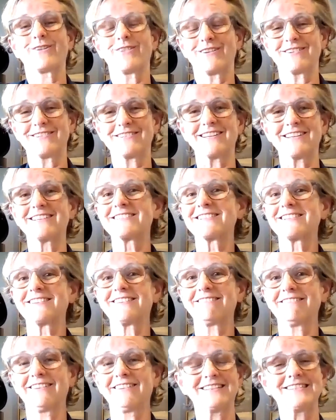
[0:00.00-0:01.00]
they're just
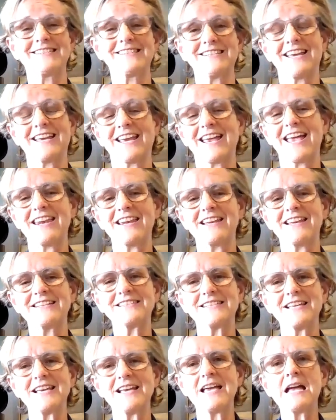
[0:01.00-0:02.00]
listening and it's
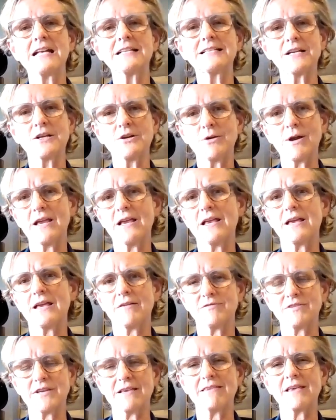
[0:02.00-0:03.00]
it's a great
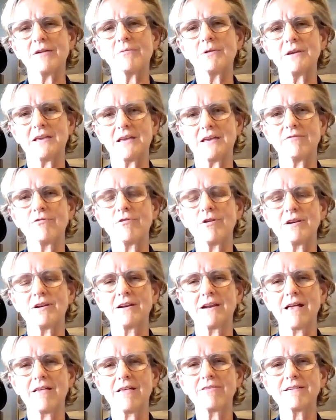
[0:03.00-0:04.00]
gift i think we give one
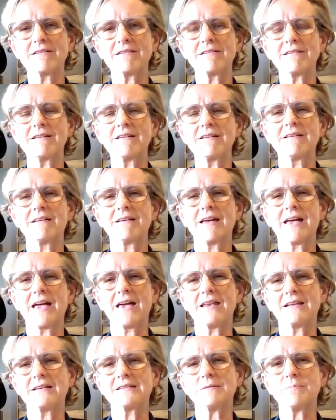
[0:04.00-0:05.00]
another
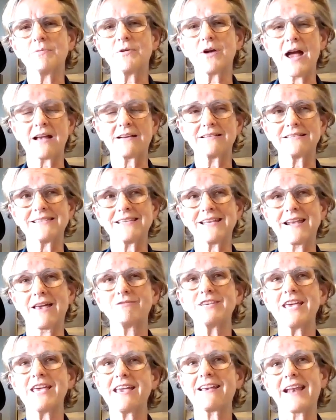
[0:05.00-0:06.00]
and it's a practice that i've
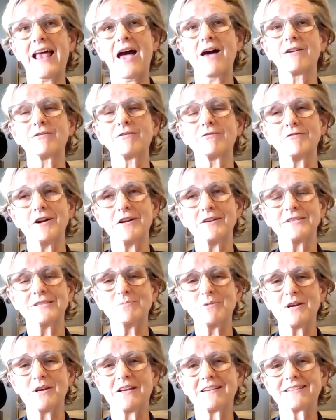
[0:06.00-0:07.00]
taken out of
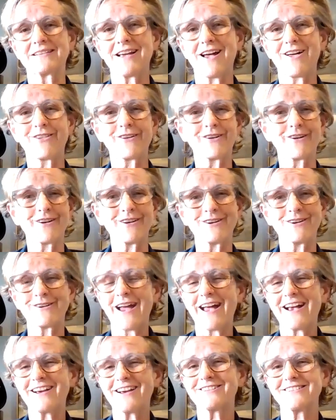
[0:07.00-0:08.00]
wellspring into other
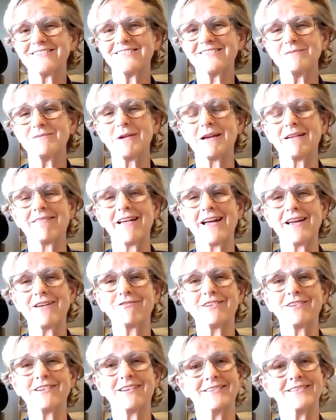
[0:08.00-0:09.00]
interactions in my life
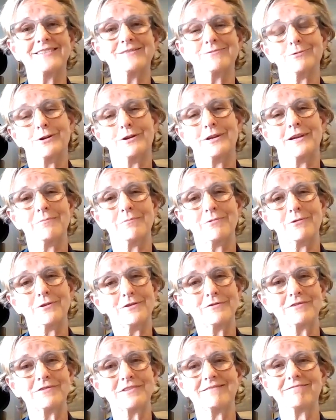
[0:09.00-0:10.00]
and it's really
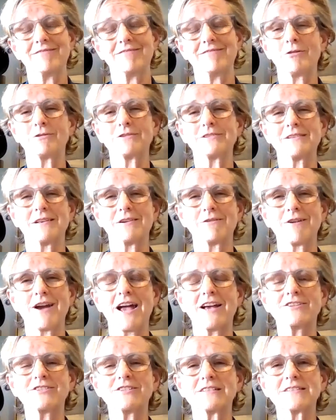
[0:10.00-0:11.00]
improved those
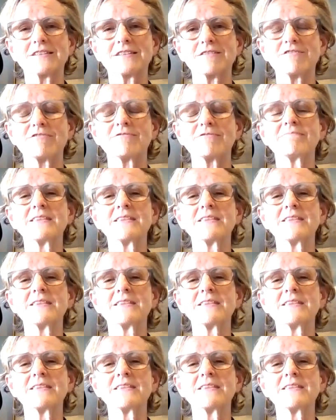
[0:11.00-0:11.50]
interactions so